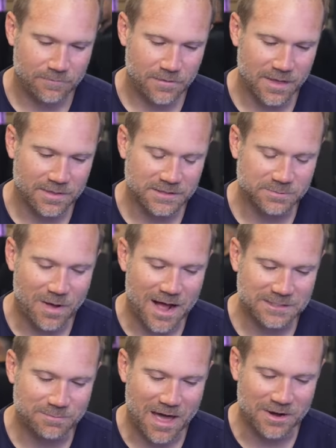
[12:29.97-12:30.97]
I feel like too. this
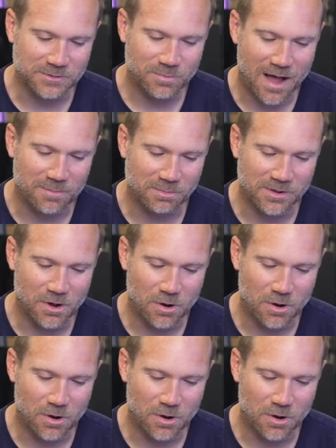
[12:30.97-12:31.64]
box battle's probably